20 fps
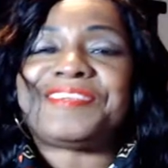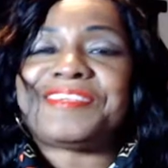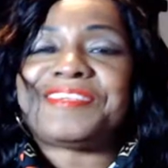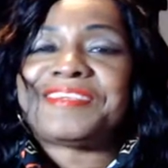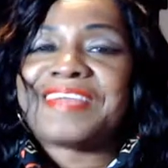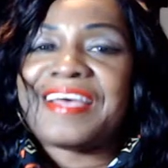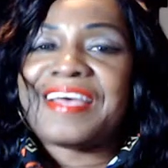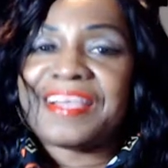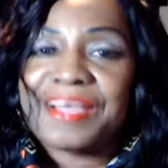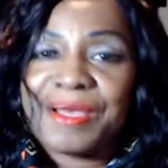
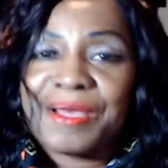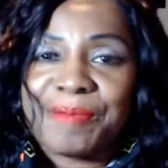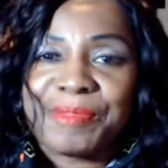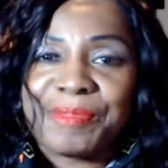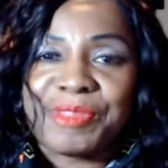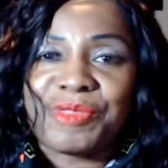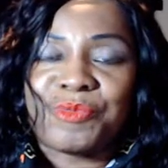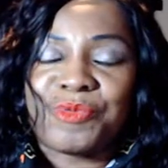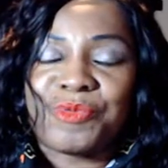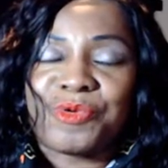not come
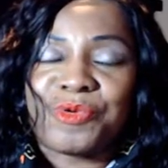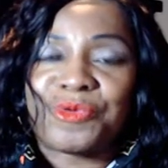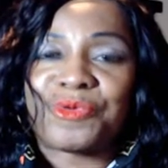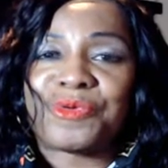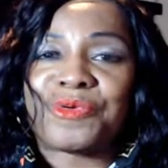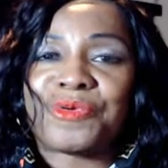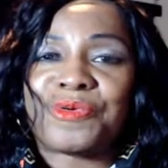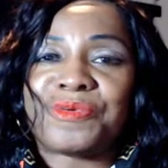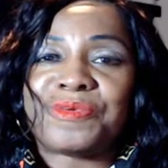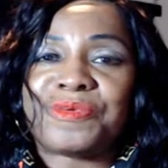in the
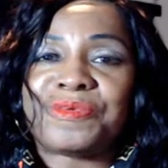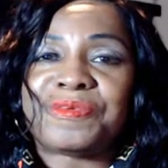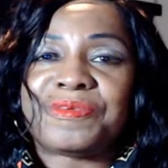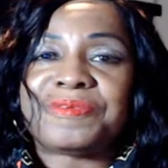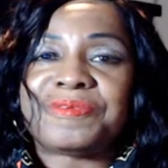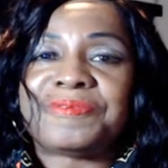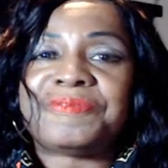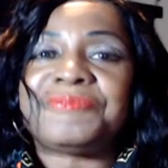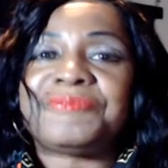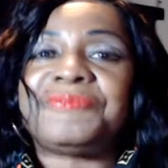world
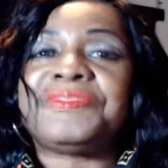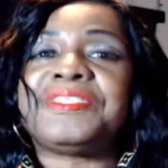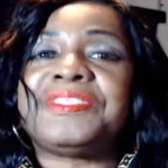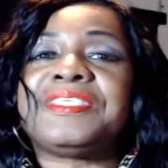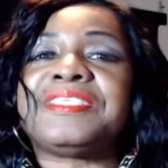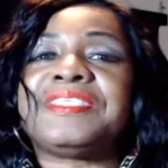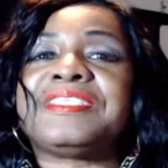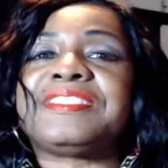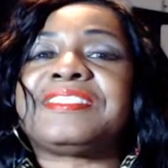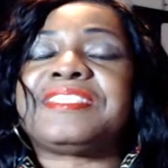
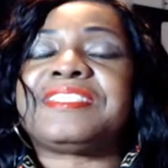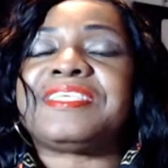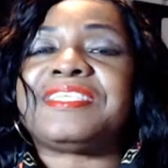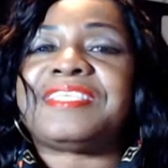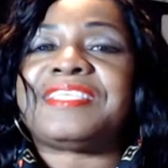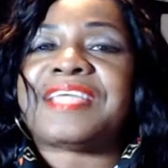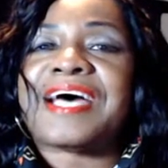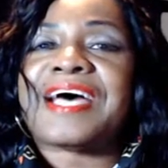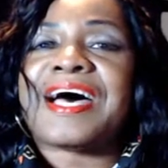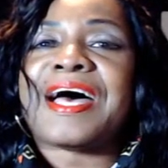to
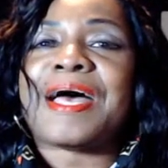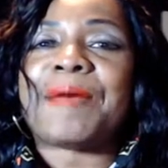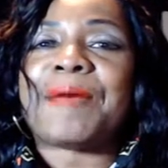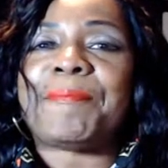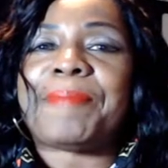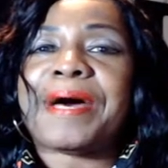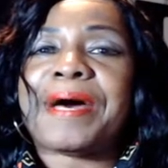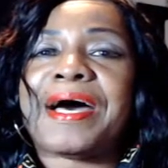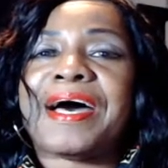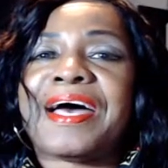die
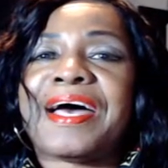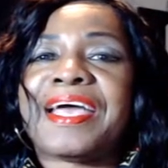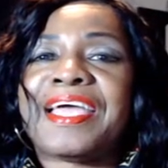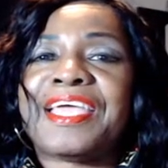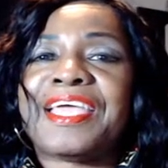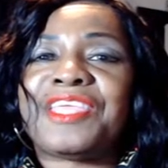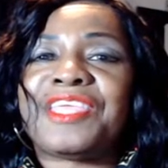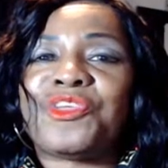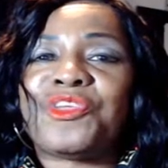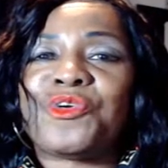by
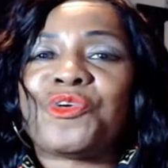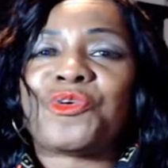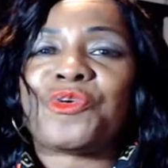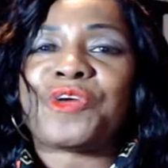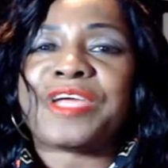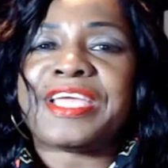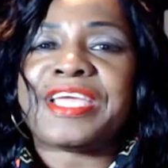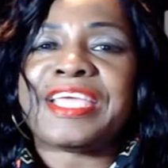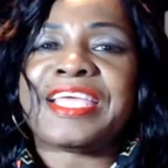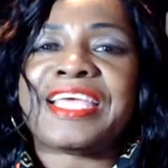your
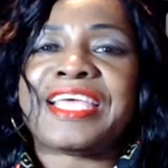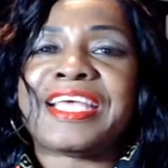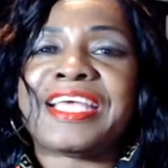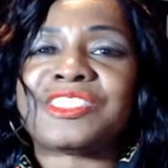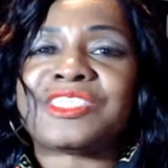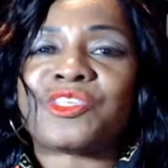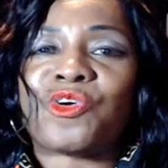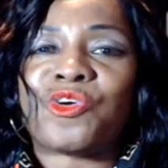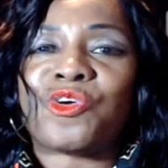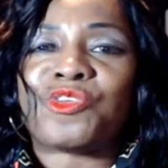
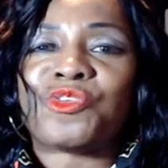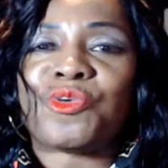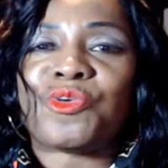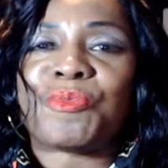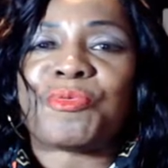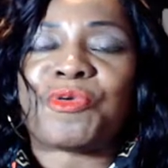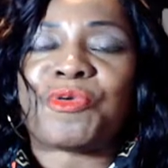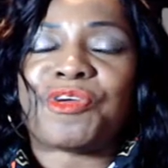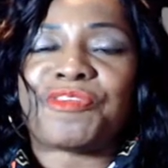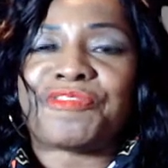hands or your
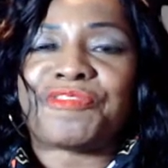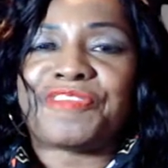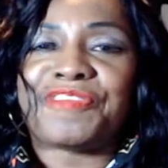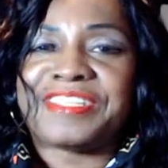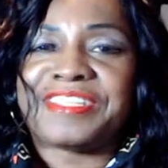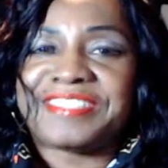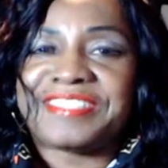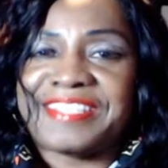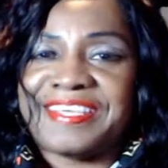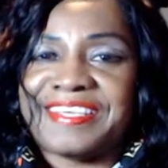
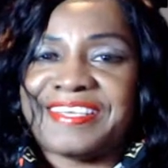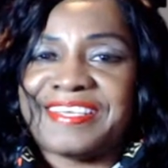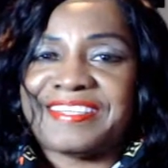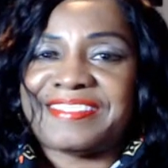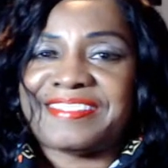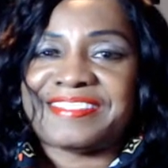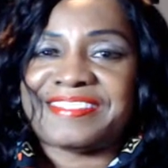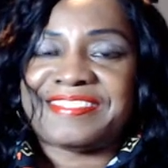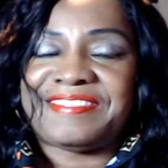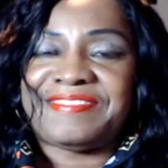boyfriend's
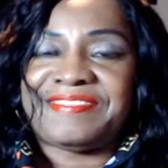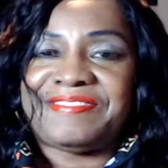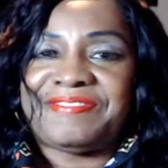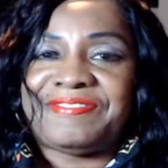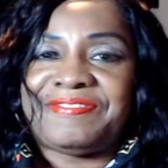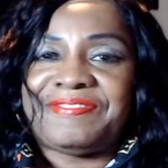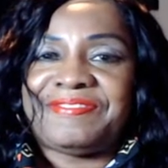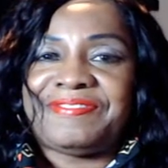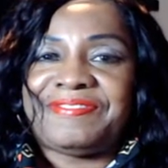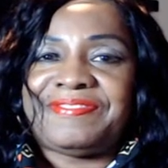hands.
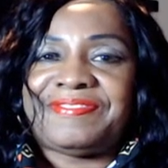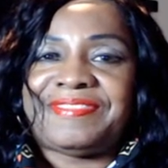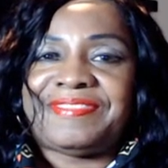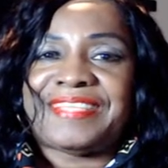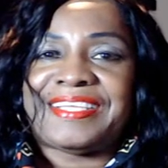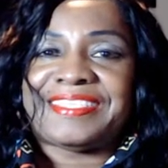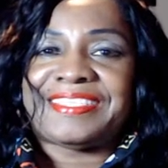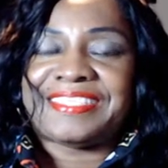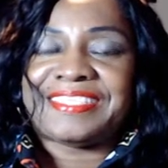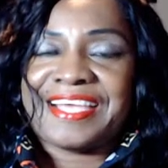
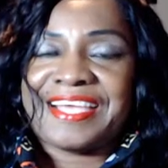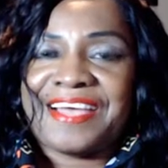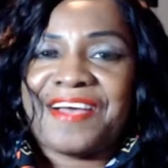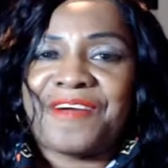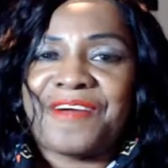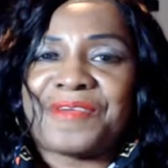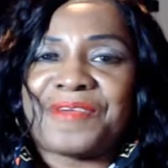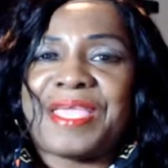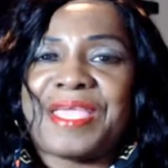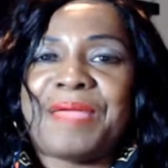That
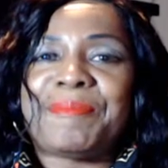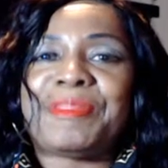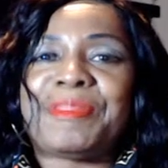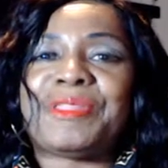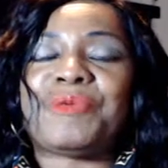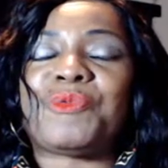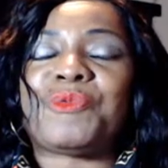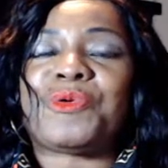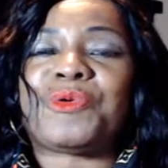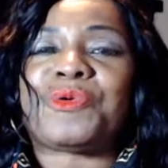child came in
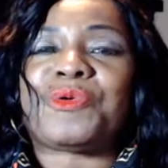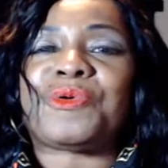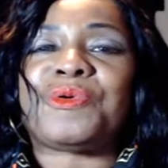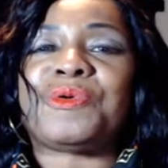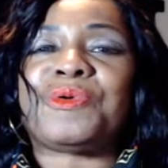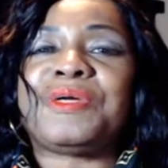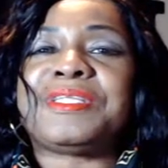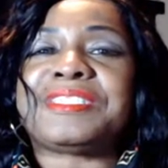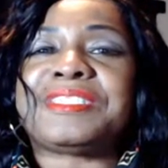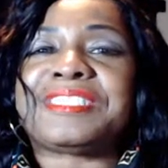the
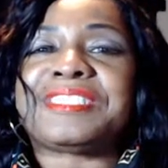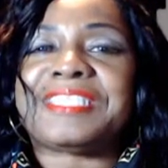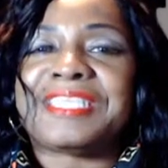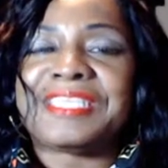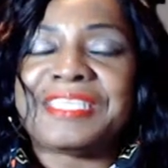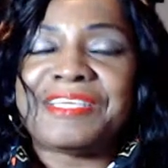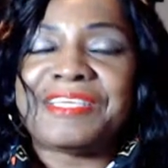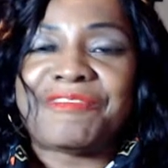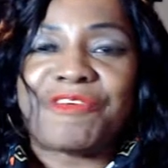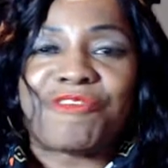world to
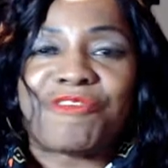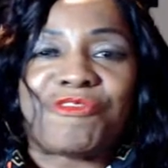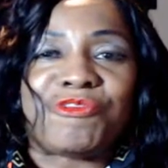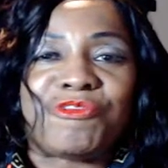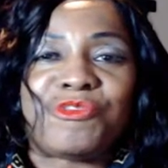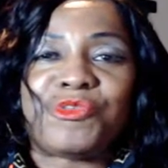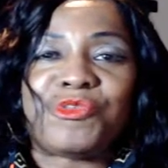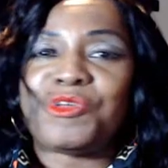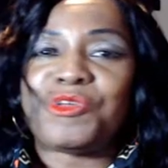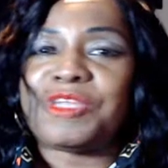live a
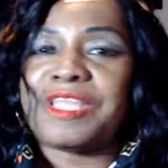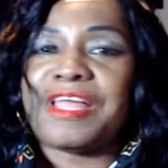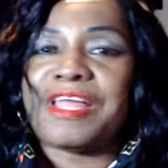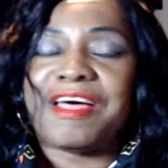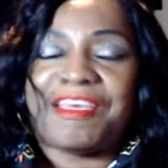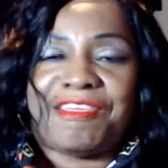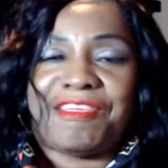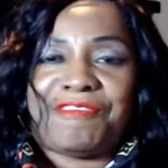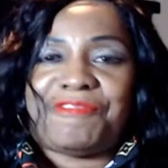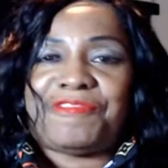full
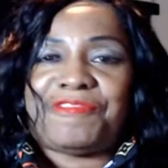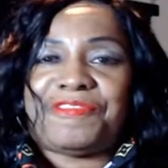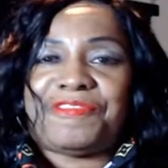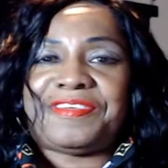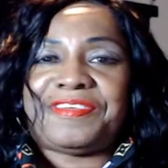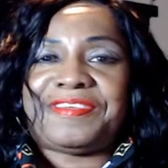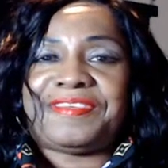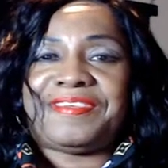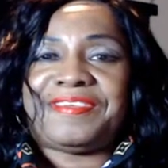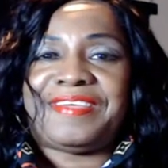life
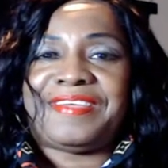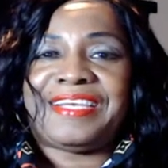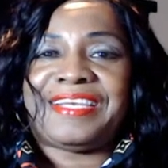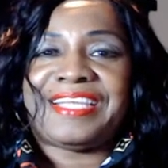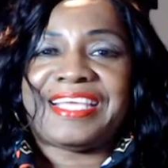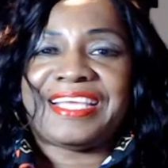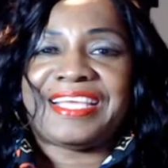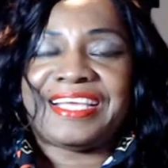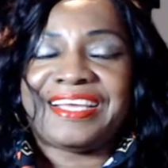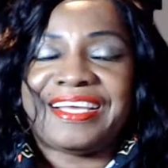and
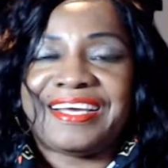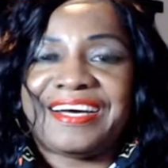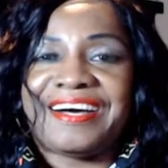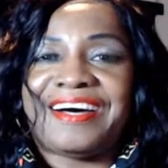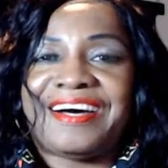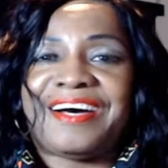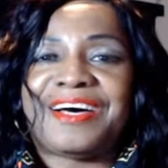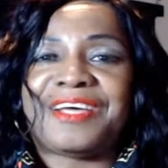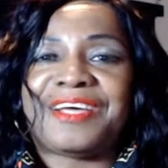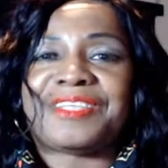let
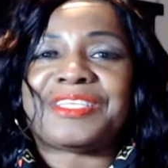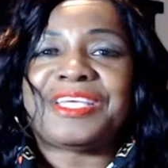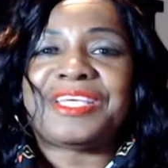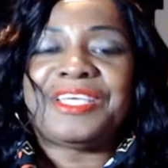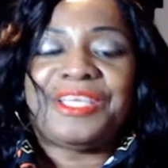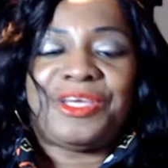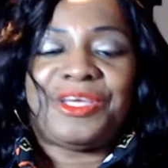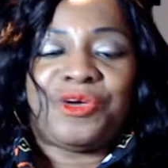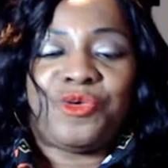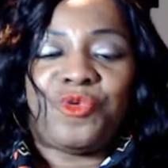God,
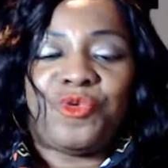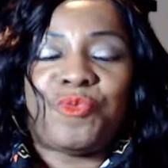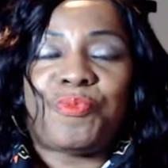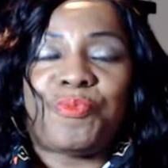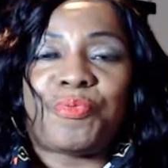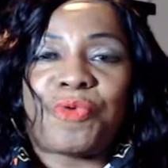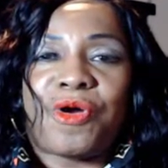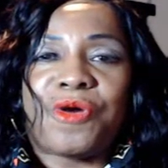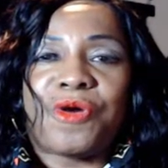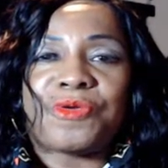who
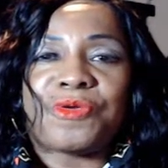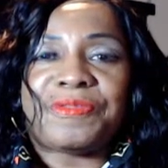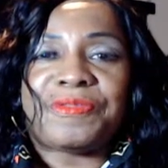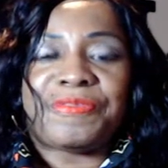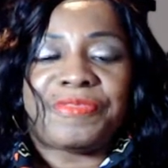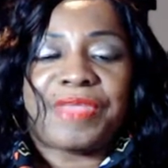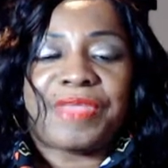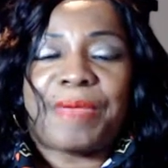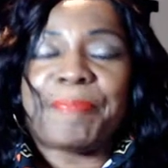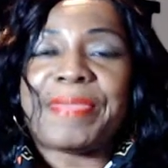
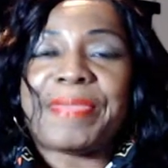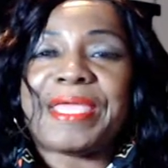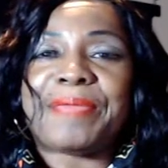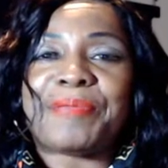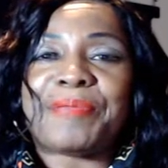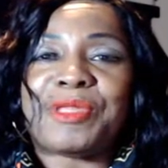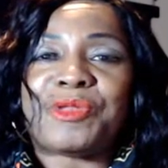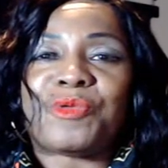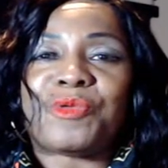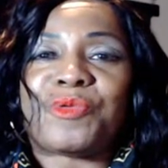brought that
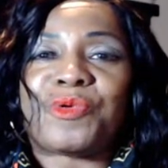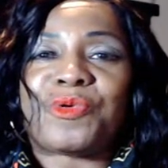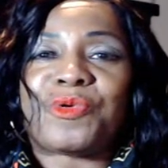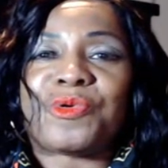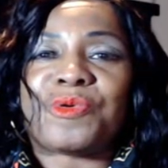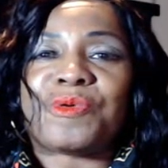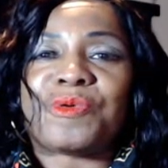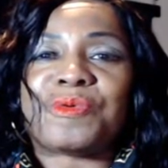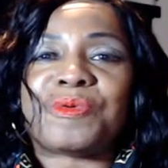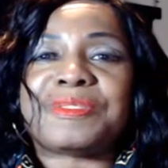baby in the
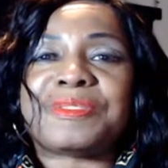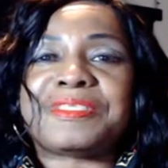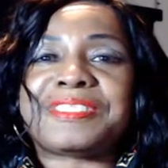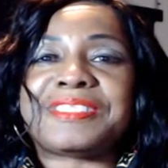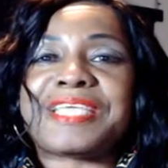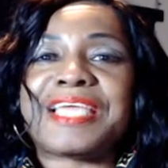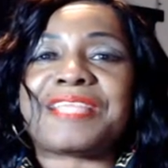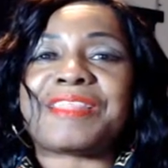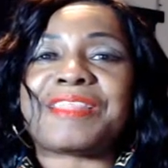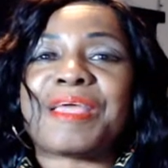world,
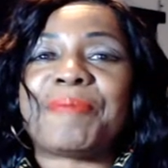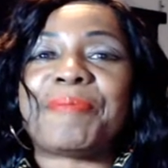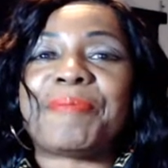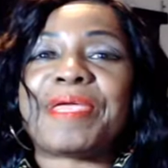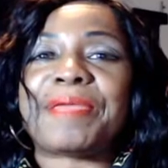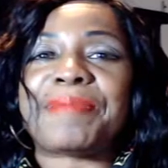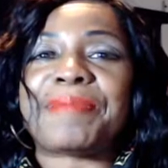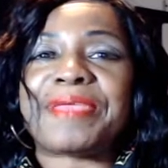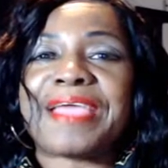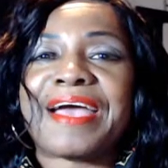take that
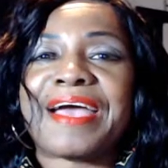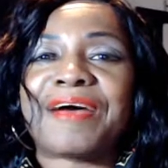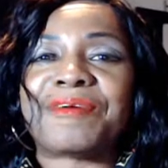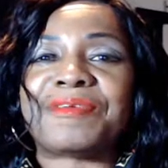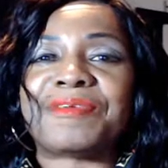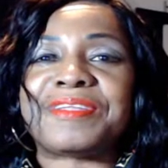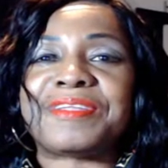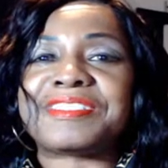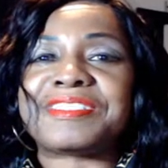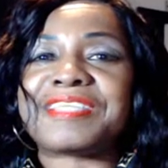baby out.
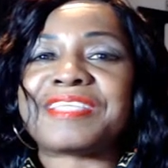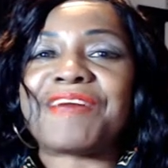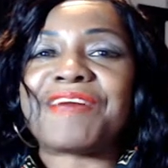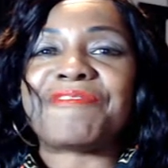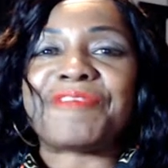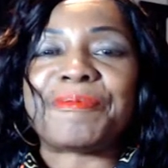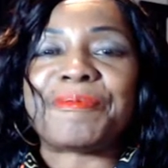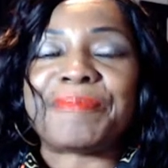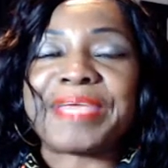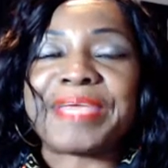It's not
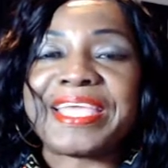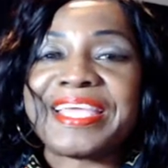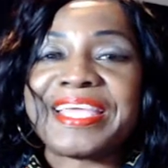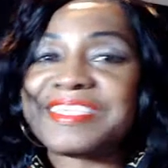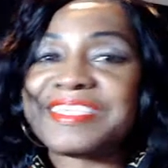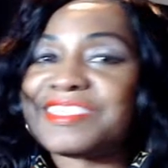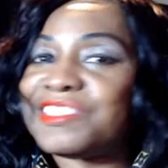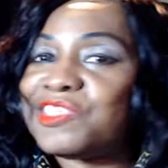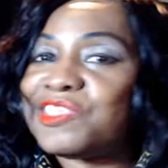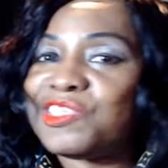for man
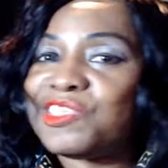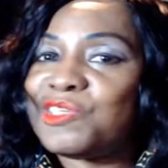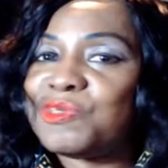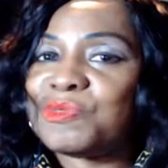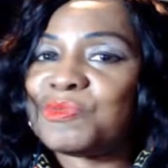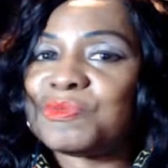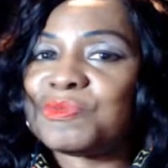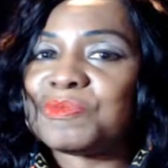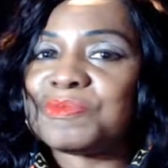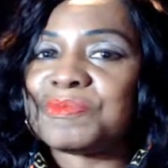to
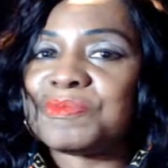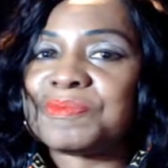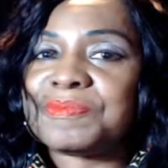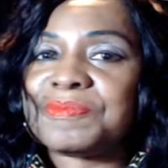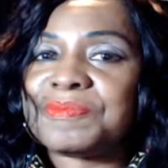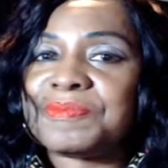do.